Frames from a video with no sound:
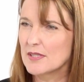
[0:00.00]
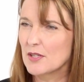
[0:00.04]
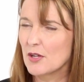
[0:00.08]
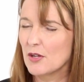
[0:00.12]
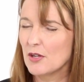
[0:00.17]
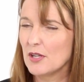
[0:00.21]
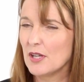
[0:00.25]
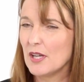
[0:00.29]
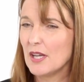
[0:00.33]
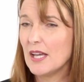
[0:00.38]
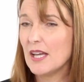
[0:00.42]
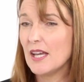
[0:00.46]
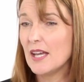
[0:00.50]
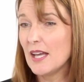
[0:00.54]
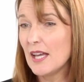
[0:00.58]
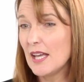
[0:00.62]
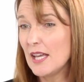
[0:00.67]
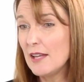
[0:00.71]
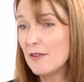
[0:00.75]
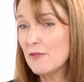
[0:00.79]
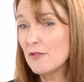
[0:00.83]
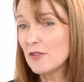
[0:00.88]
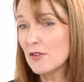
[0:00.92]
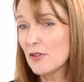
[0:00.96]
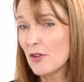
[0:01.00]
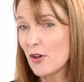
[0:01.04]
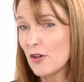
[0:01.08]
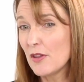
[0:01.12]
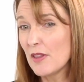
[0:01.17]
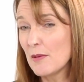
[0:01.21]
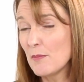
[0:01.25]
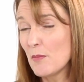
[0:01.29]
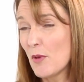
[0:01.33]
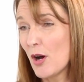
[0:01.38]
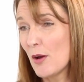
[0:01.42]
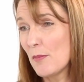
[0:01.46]
So even though
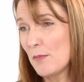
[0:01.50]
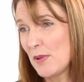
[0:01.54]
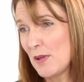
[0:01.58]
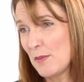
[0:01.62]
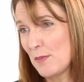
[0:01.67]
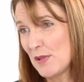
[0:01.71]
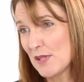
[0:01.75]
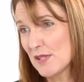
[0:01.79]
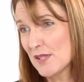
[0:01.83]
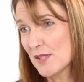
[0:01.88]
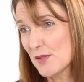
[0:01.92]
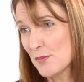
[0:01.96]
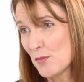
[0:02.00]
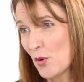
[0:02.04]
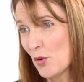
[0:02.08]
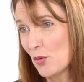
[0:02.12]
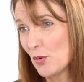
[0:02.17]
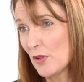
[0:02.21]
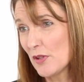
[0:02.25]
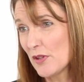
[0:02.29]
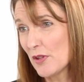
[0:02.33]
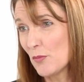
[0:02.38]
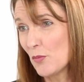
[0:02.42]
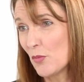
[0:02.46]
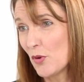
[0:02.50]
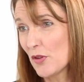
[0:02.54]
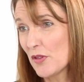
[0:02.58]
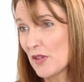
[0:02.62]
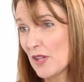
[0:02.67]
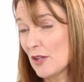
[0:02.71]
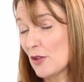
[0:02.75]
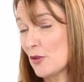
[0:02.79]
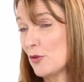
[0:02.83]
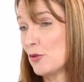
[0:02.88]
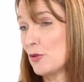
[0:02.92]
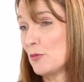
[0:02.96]
they might be a bit smaller than what
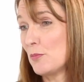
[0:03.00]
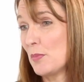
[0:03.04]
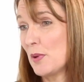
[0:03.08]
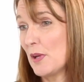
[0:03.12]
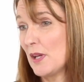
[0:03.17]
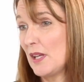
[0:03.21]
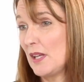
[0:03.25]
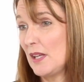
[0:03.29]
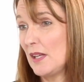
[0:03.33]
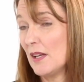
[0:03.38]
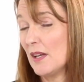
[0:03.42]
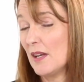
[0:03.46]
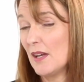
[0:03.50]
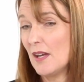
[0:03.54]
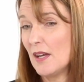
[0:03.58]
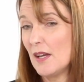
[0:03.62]
they could be,